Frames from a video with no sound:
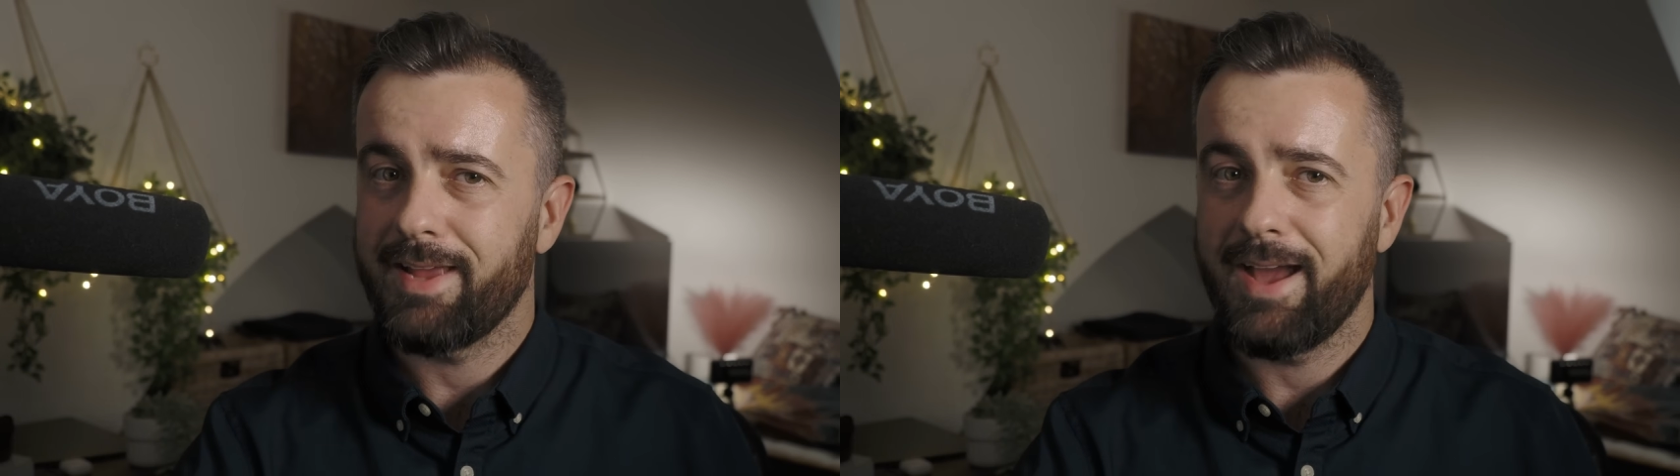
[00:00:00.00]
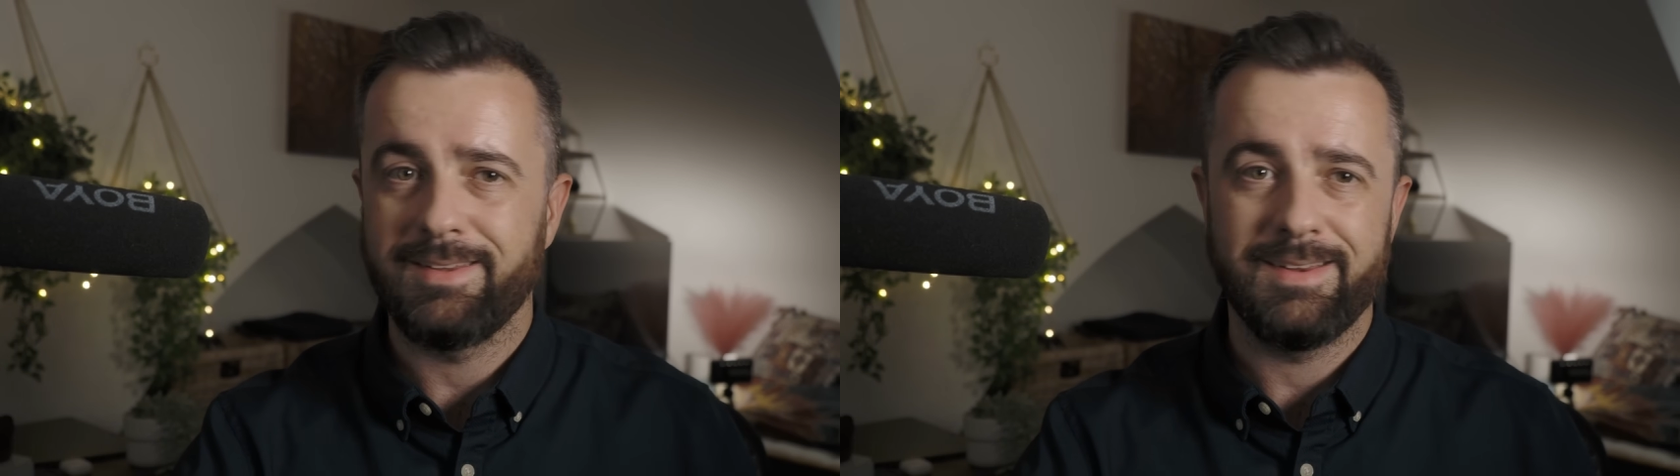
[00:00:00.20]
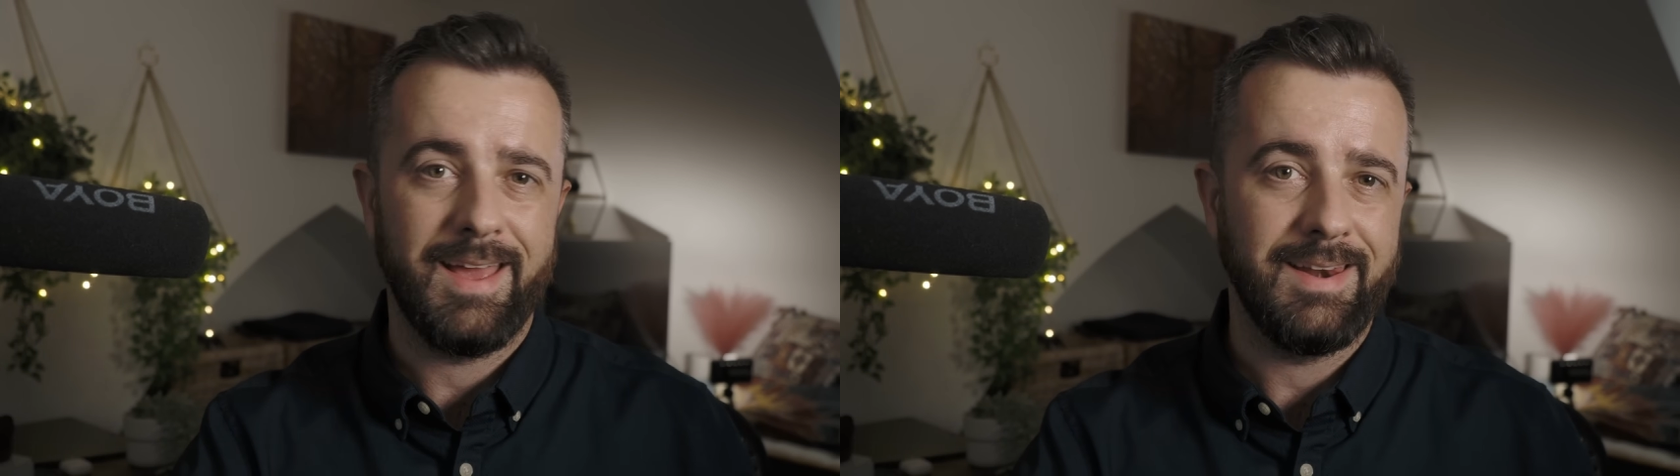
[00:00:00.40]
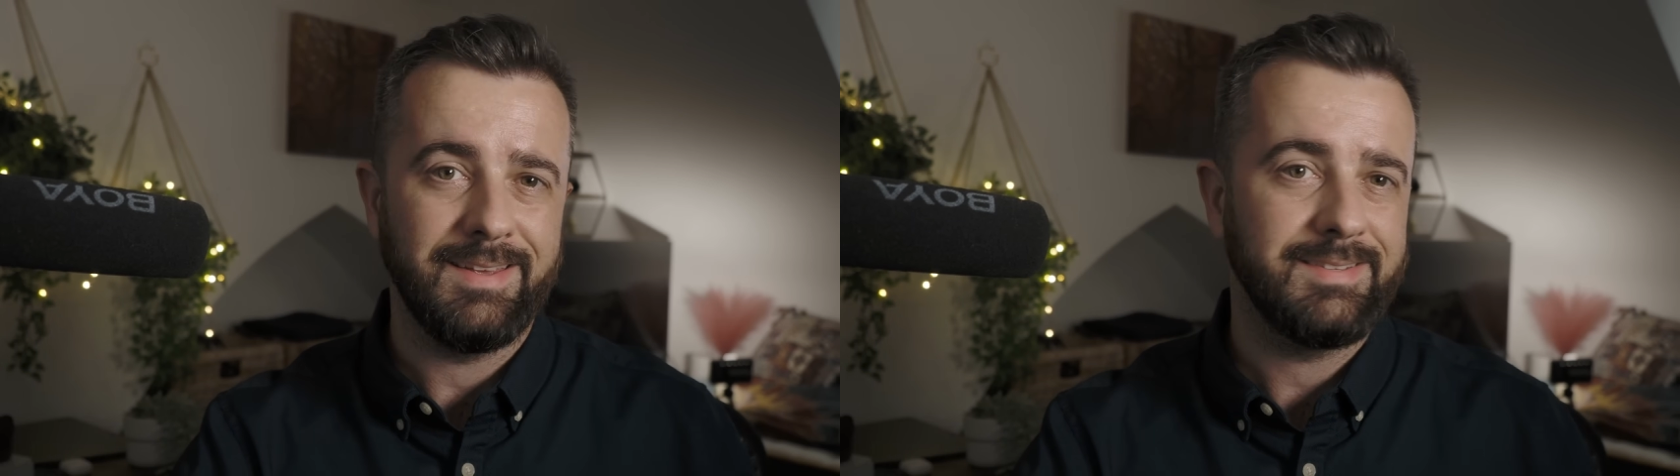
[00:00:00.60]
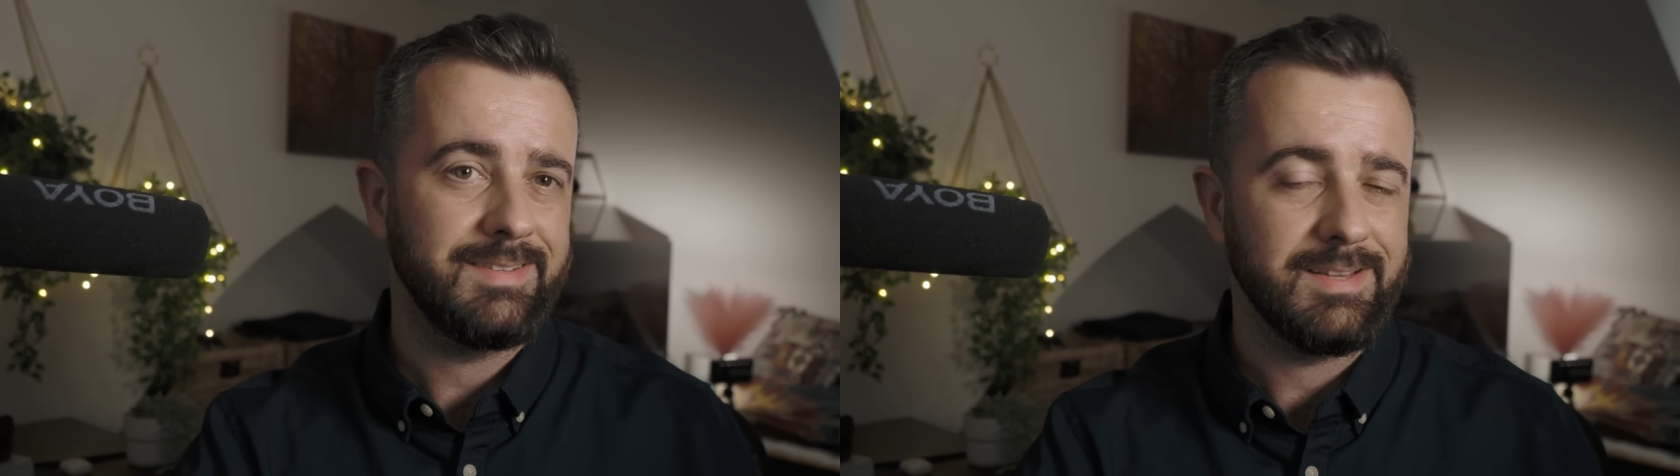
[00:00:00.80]
add in any
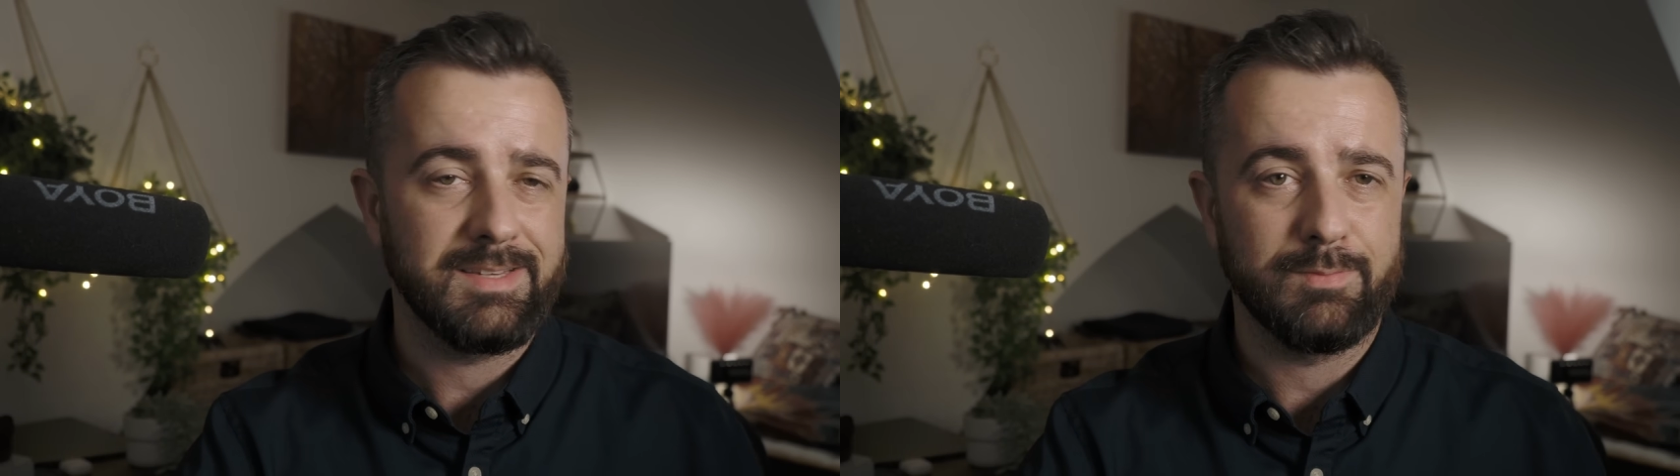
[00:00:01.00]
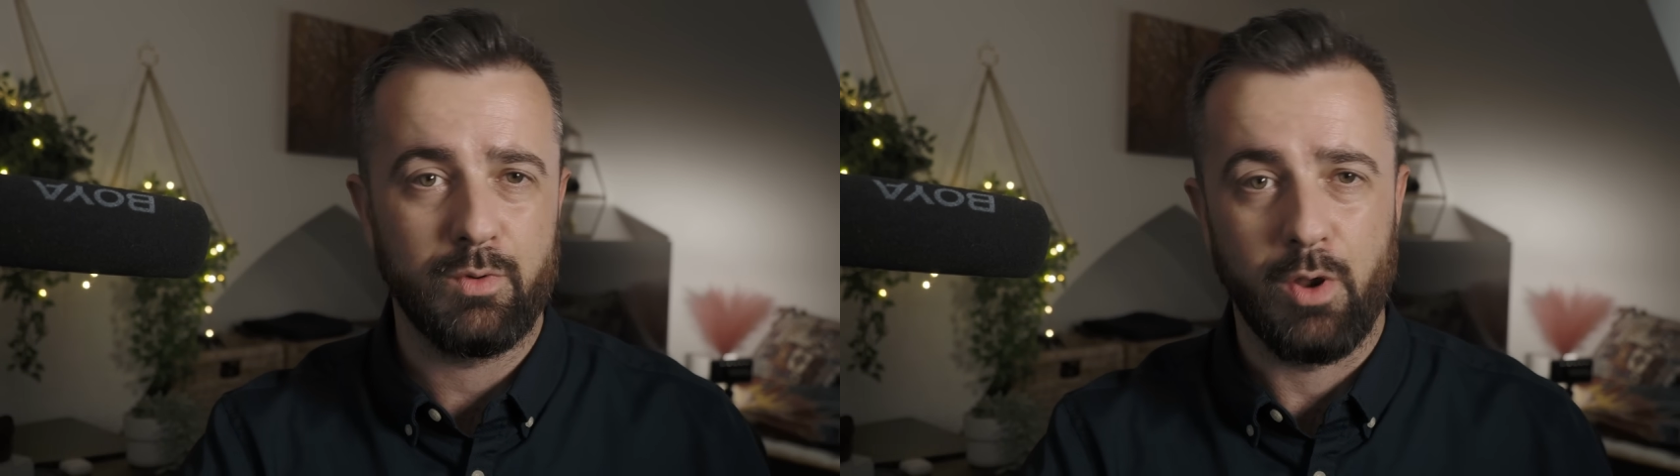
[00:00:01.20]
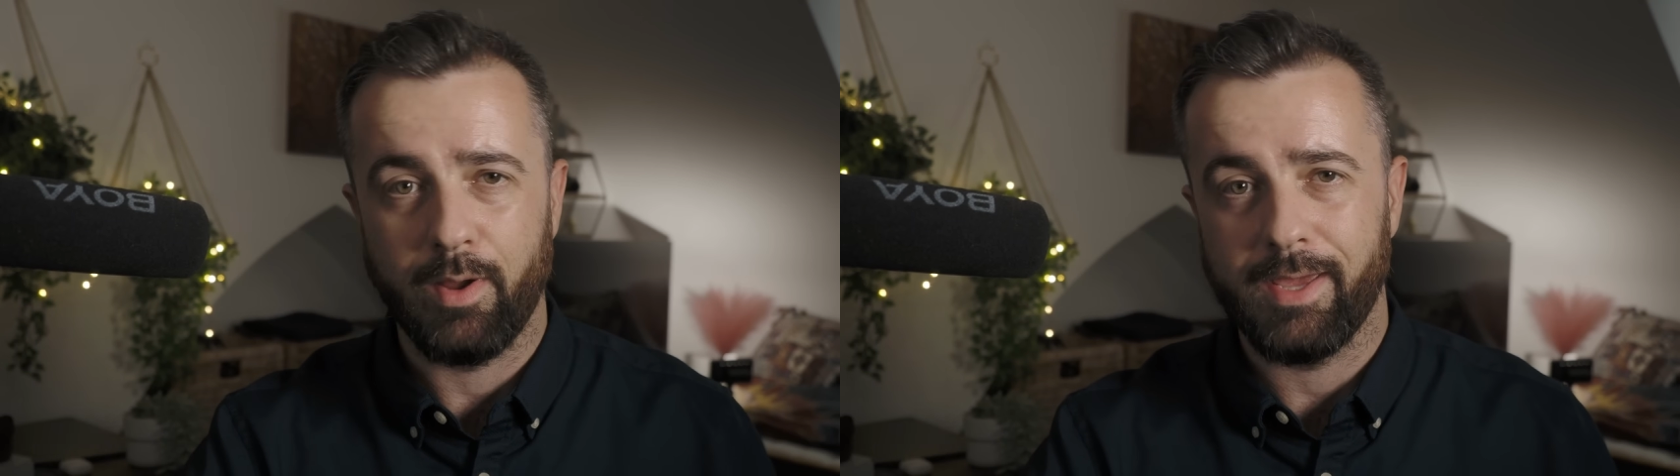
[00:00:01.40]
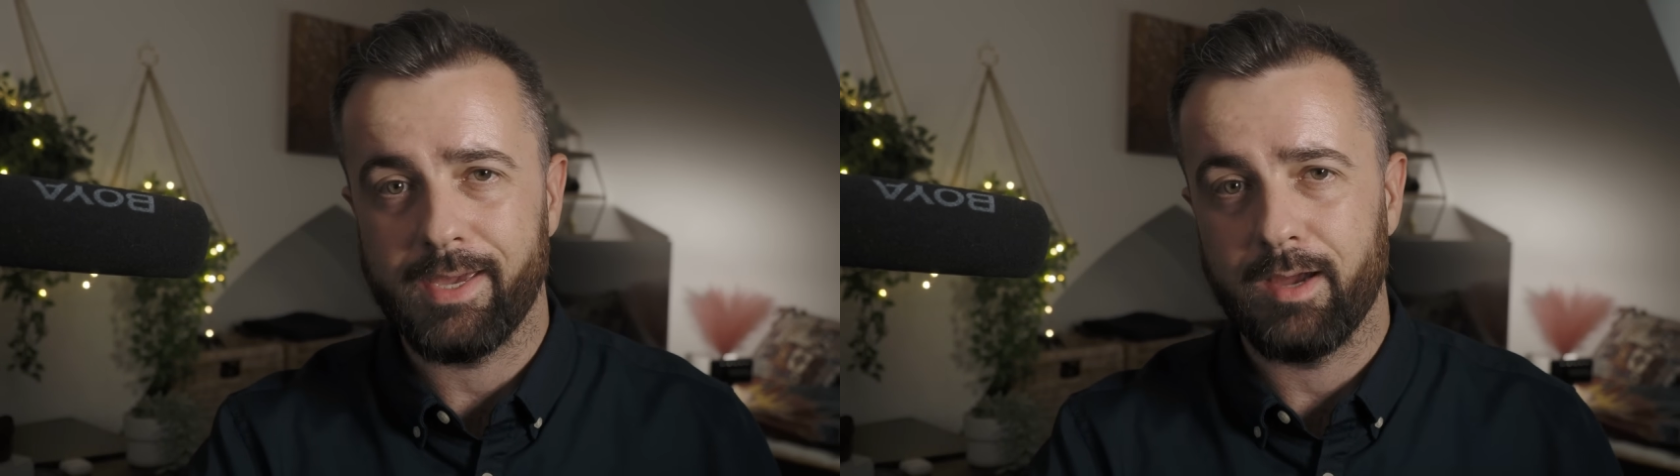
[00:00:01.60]
sensible logging